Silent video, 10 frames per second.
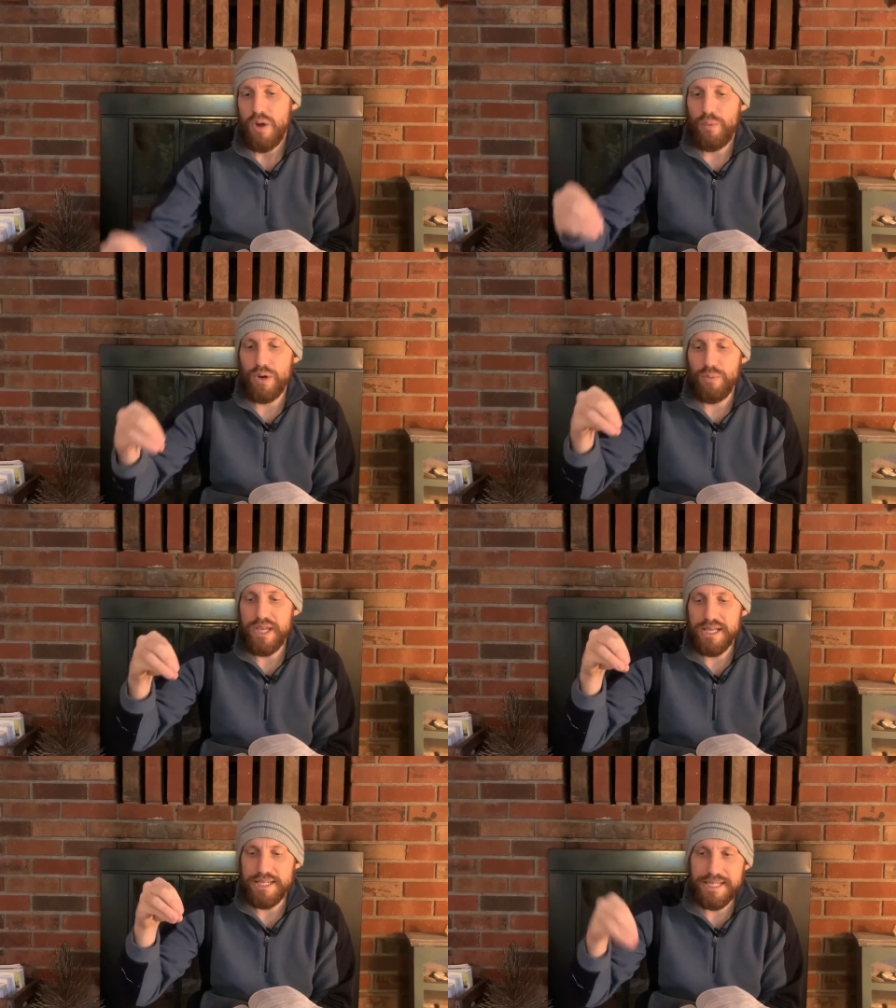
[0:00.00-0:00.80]
where
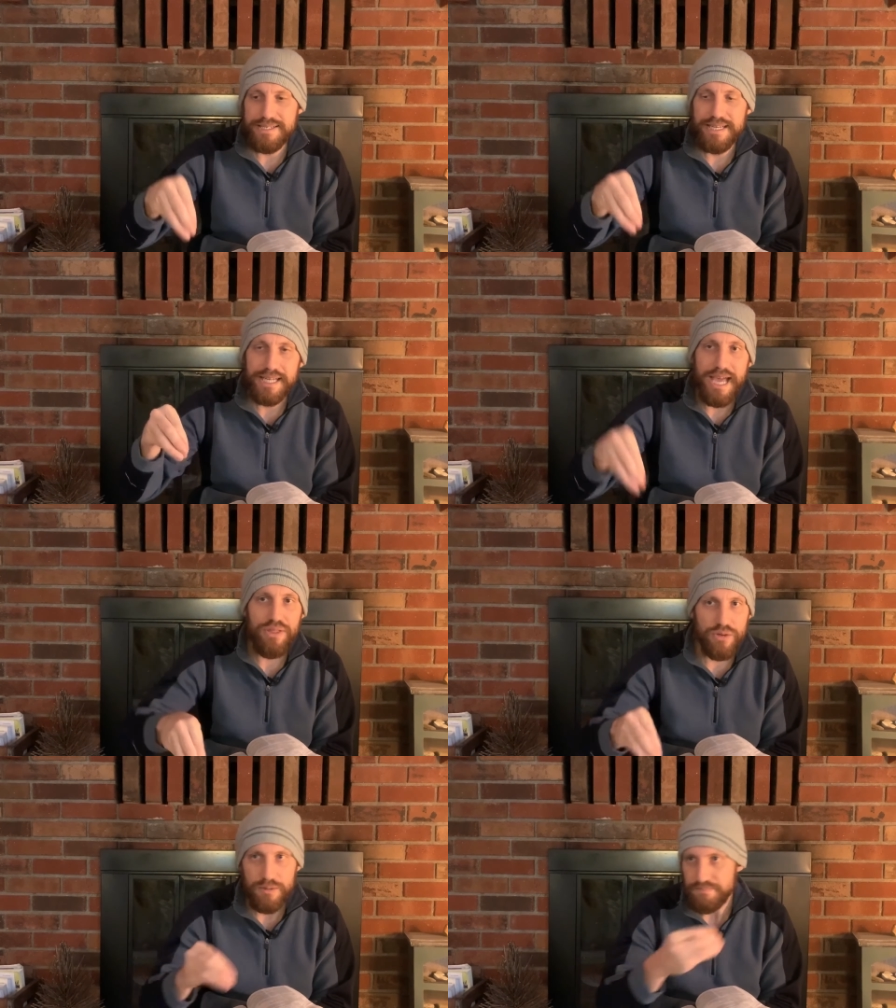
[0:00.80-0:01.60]
we can get
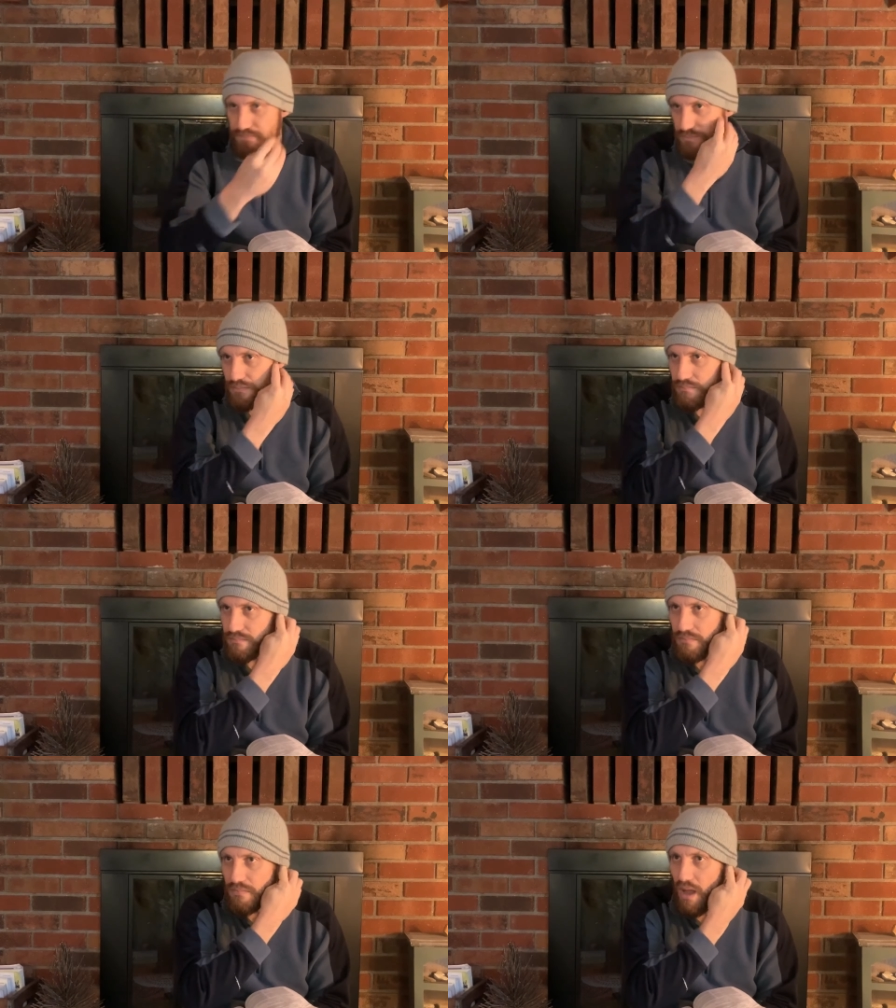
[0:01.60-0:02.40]
together
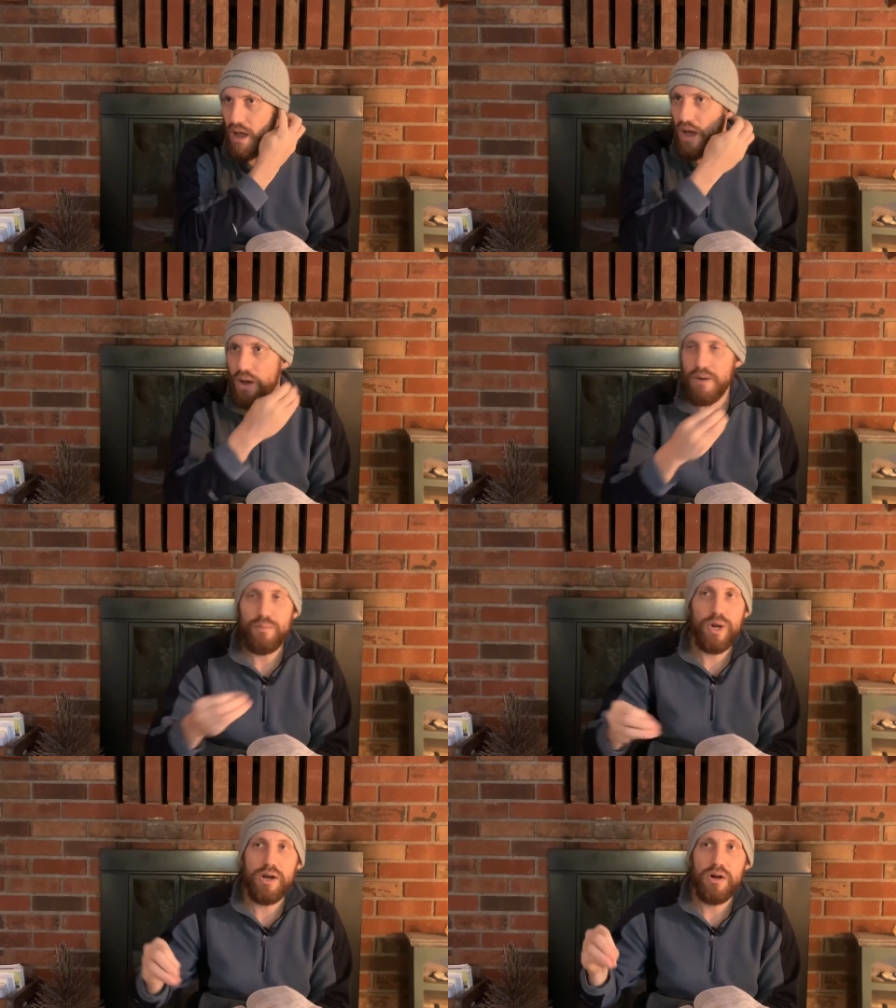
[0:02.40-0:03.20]
uh,
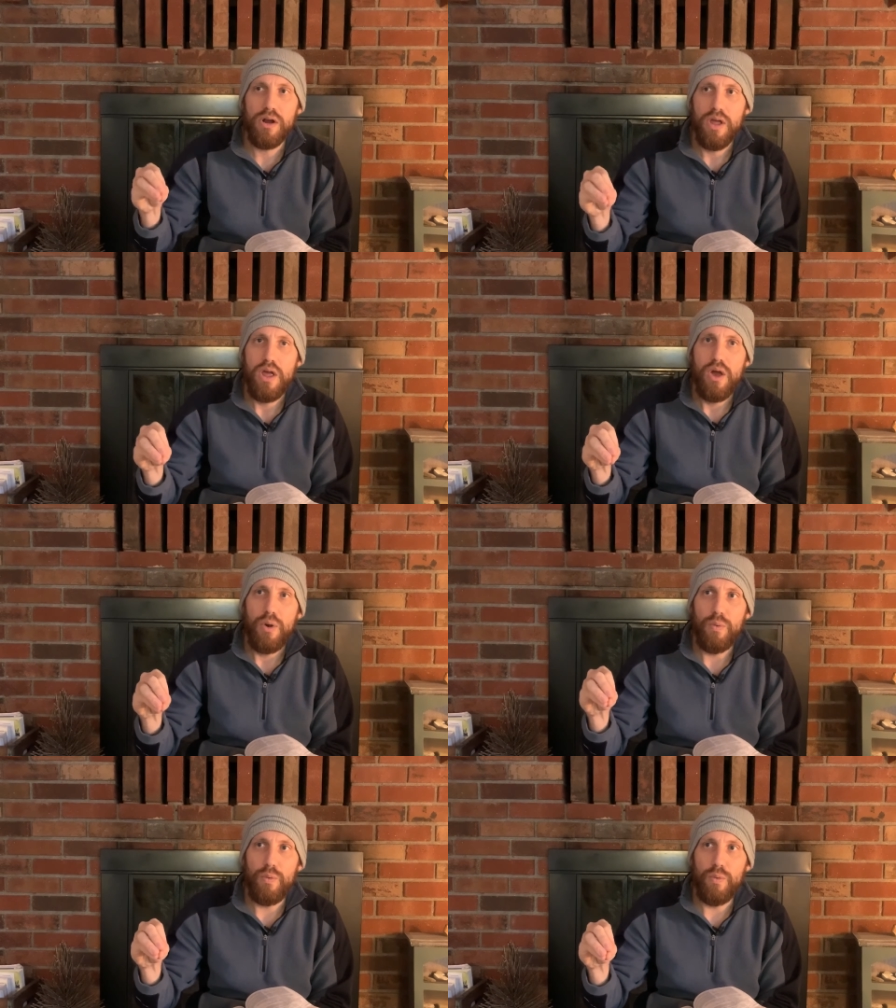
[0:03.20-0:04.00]
where,
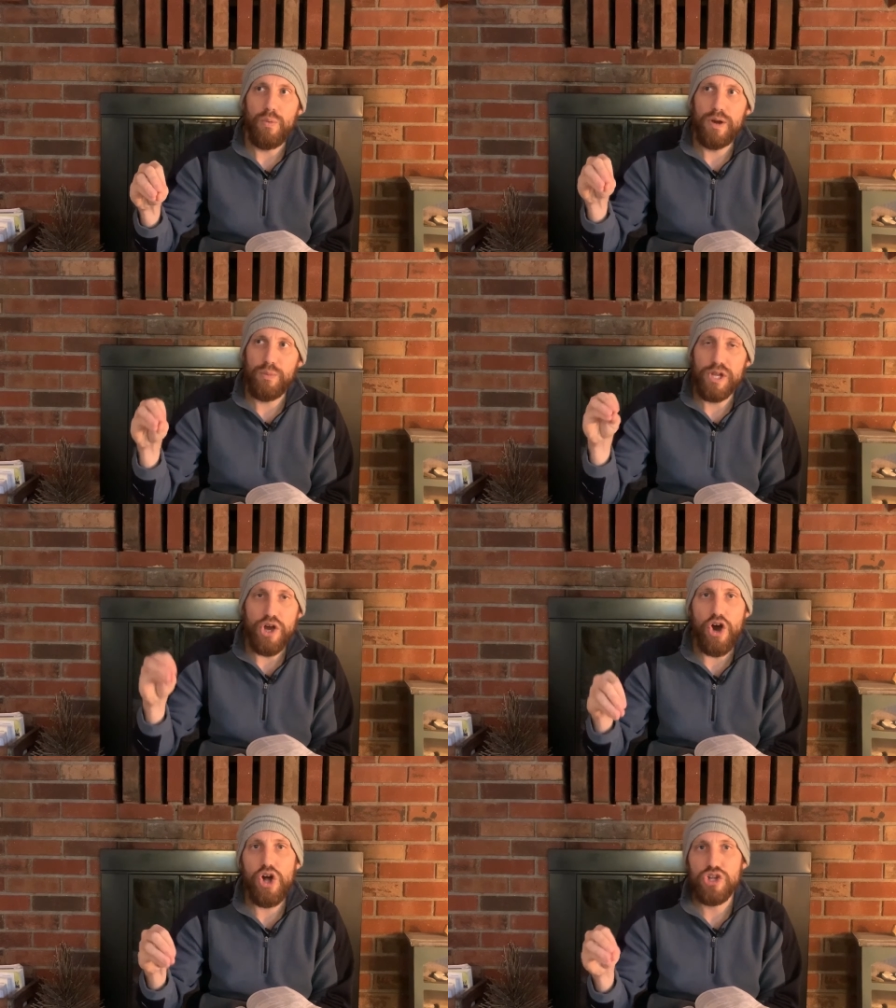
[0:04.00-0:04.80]
where we
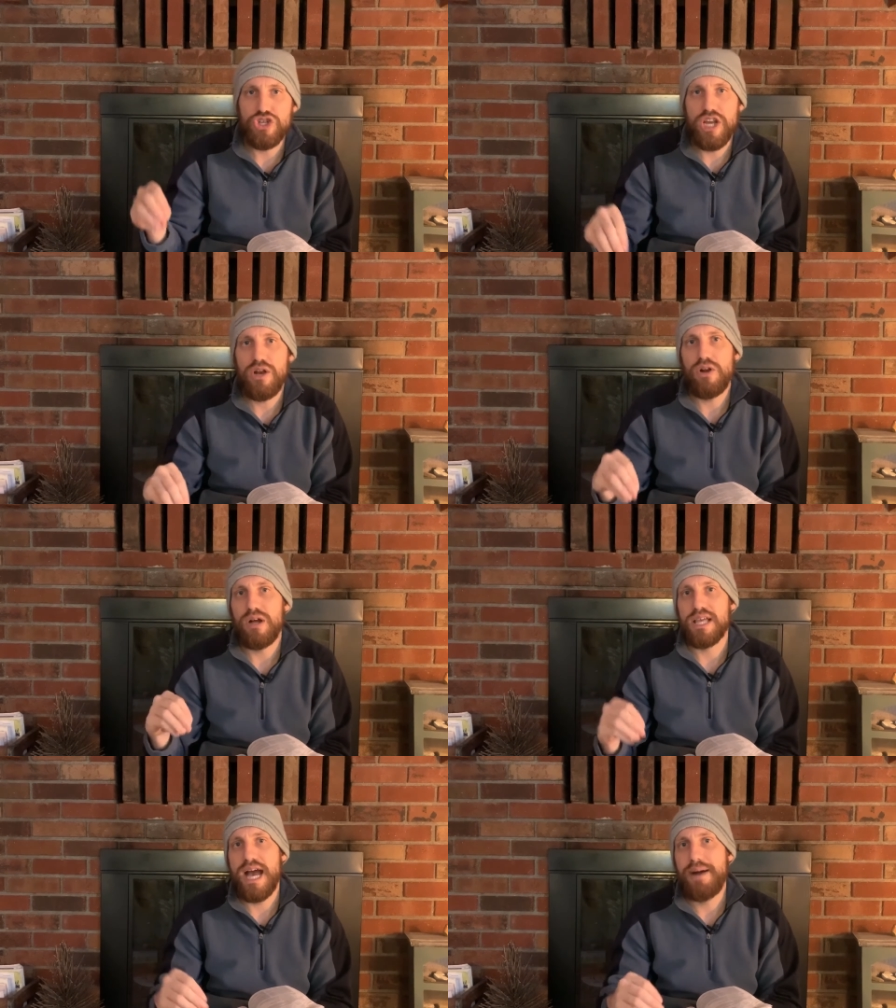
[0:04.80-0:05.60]
all share
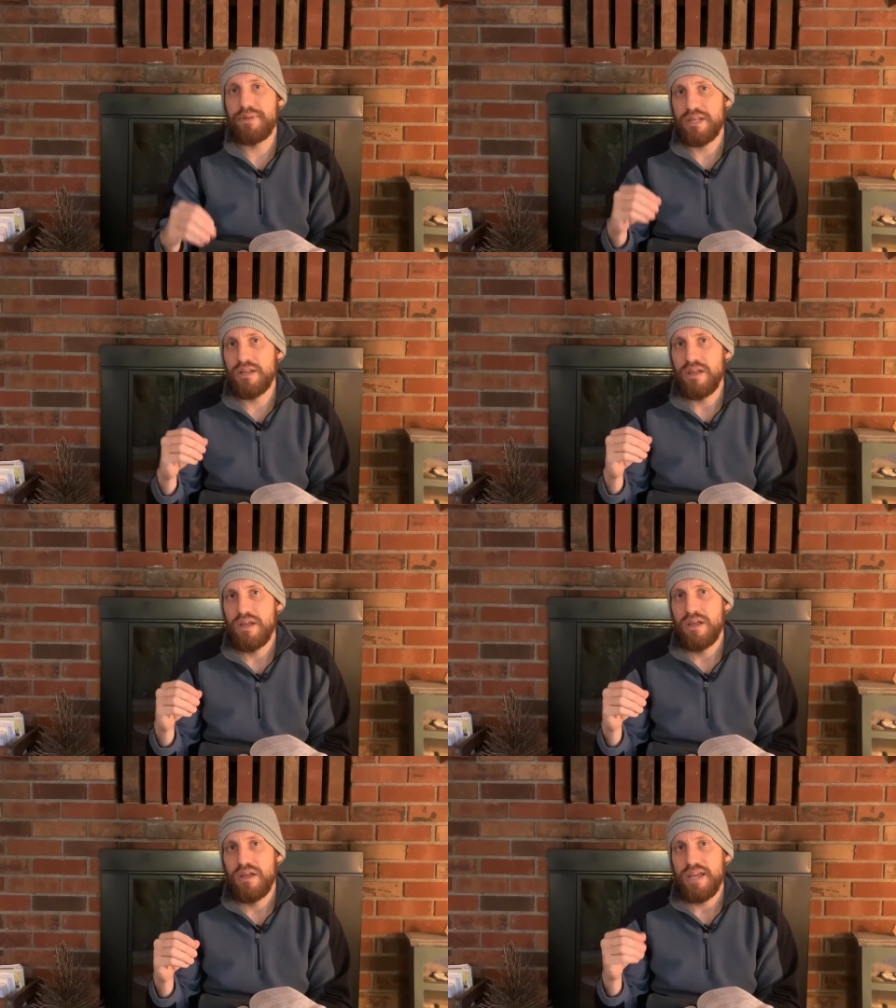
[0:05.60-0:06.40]
a common
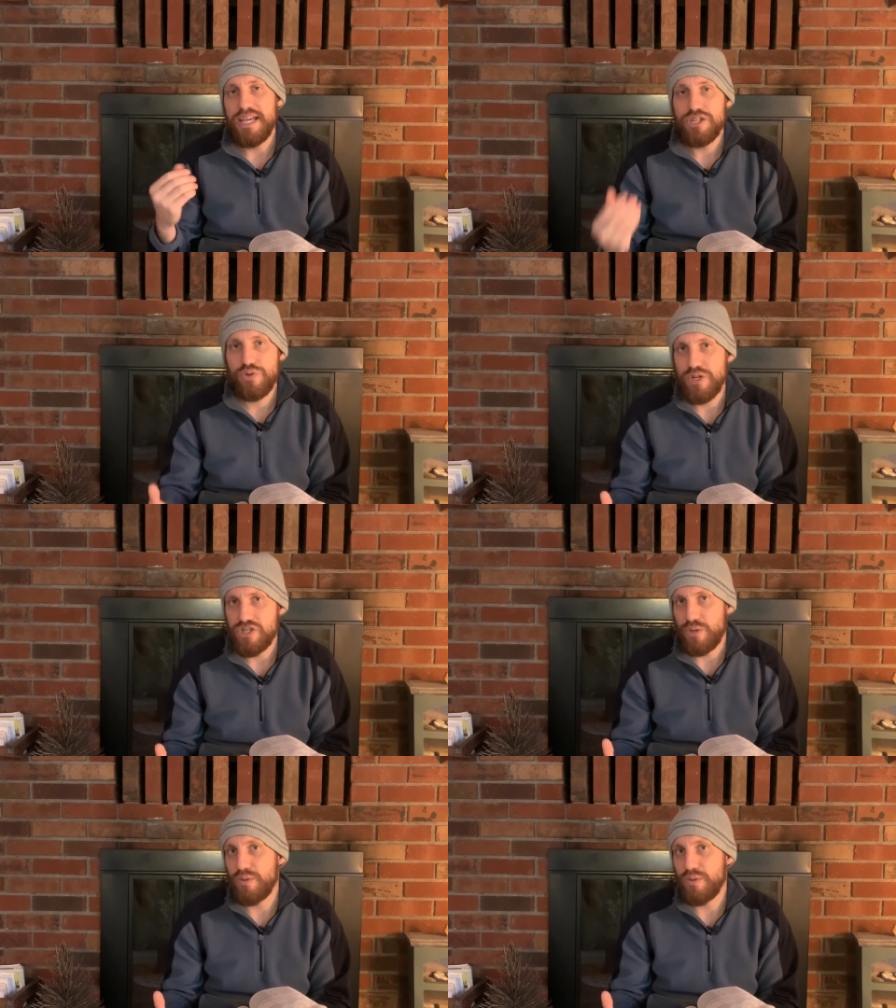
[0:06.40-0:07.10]
interest or